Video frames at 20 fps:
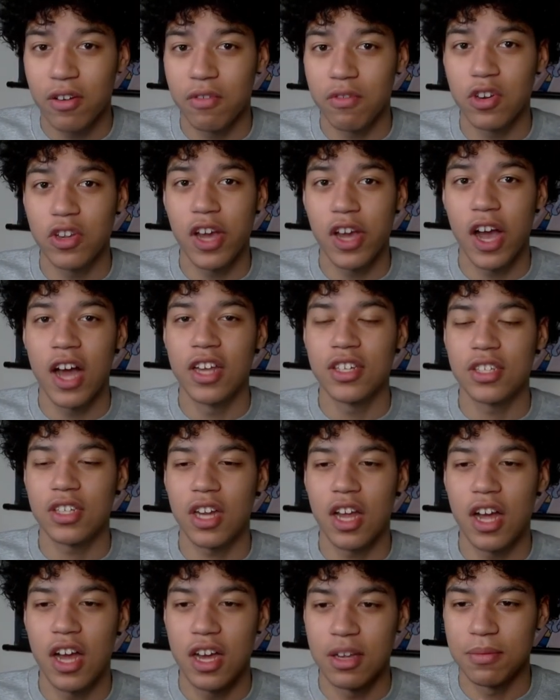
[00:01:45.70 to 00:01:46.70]
for you guys.
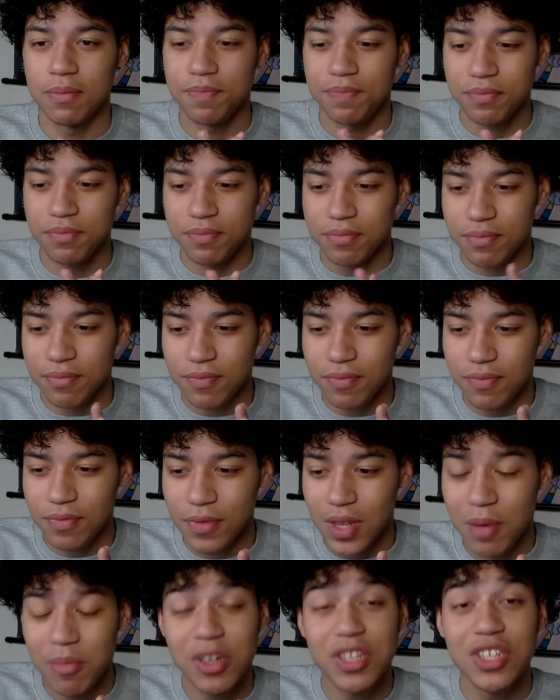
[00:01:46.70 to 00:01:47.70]
Um,
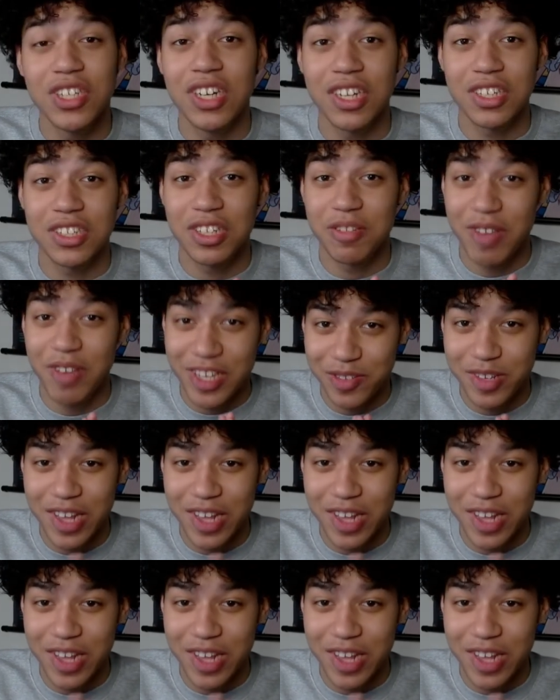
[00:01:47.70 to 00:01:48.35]
but she does, she makes